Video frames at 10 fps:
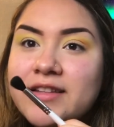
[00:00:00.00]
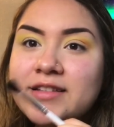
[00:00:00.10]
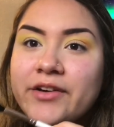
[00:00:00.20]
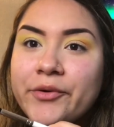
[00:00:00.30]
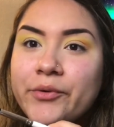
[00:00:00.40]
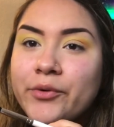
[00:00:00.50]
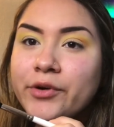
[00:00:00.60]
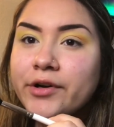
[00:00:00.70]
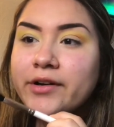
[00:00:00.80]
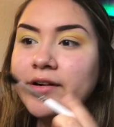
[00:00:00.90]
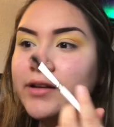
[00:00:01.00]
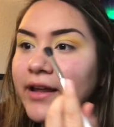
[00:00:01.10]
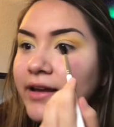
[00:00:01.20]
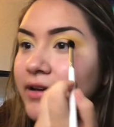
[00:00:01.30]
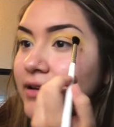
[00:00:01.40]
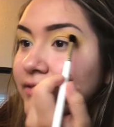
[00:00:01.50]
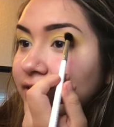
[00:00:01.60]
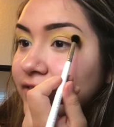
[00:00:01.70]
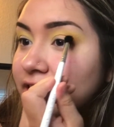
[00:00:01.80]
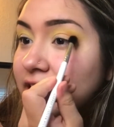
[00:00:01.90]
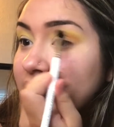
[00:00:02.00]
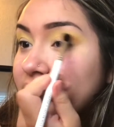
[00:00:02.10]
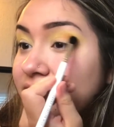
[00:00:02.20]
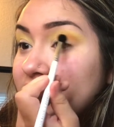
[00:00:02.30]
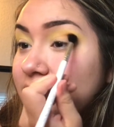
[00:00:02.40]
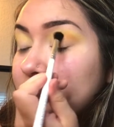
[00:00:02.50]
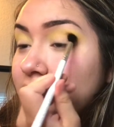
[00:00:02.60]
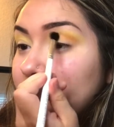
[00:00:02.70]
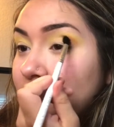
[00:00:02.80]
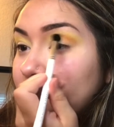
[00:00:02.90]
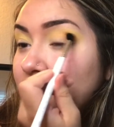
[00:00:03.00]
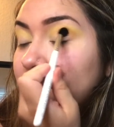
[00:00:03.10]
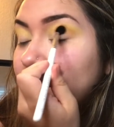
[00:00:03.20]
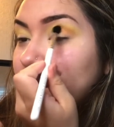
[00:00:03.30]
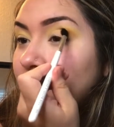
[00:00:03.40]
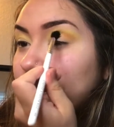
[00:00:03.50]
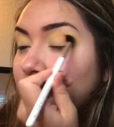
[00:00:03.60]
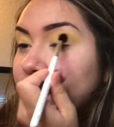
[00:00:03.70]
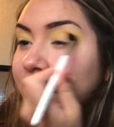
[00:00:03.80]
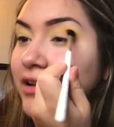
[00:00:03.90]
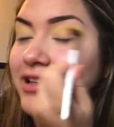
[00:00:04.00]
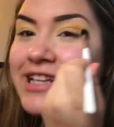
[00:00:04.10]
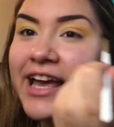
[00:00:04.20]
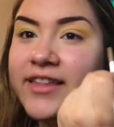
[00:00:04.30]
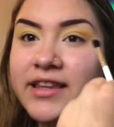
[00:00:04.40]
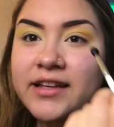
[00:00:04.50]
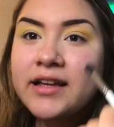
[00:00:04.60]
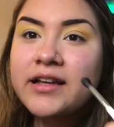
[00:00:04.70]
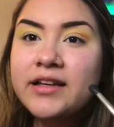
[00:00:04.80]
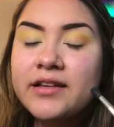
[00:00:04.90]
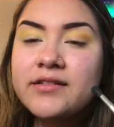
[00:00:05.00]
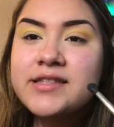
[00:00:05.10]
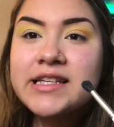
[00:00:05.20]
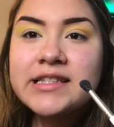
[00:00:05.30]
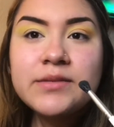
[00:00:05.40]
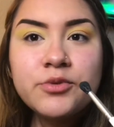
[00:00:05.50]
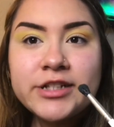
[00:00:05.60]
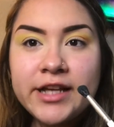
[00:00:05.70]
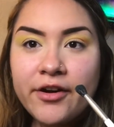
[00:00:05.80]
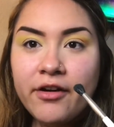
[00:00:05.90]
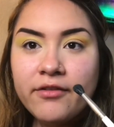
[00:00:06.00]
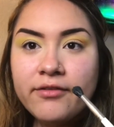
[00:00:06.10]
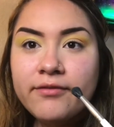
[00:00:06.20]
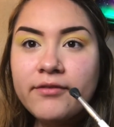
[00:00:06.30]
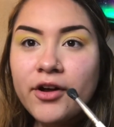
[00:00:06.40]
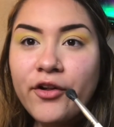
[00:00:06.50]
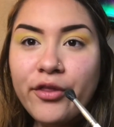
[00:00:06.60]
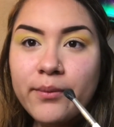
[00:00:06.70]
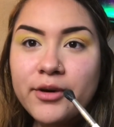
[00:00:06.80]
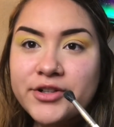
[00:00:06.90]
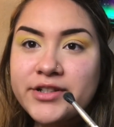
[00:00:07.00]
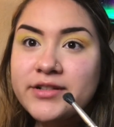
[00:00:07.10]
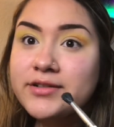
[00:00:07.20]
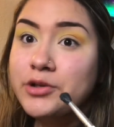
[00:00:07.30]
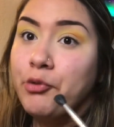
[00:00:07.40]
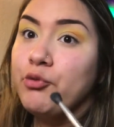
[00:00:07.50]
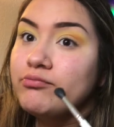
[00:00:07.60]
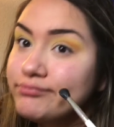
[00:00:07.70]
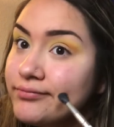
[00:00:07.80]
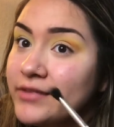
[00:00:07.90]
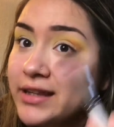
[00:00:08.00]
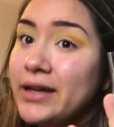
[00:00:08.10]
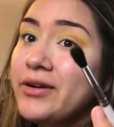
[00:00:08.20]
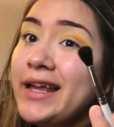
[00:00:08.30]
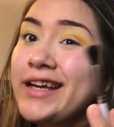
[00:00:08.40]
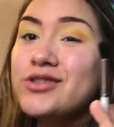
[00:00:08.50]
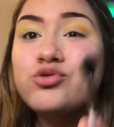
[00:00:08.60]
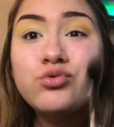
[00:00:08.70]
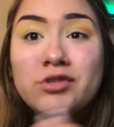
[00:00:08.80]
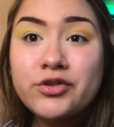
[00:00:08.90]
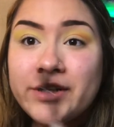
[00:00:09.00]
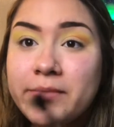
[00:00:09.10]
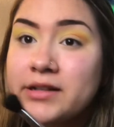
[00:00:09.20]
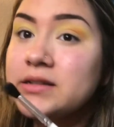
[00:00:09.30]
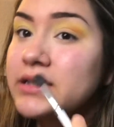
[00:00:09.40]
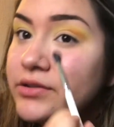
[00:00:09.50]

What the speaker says: I ordered like 15 of them on Morphe because I had the 60% off on all the brushes, so they were like $2 to $3 each.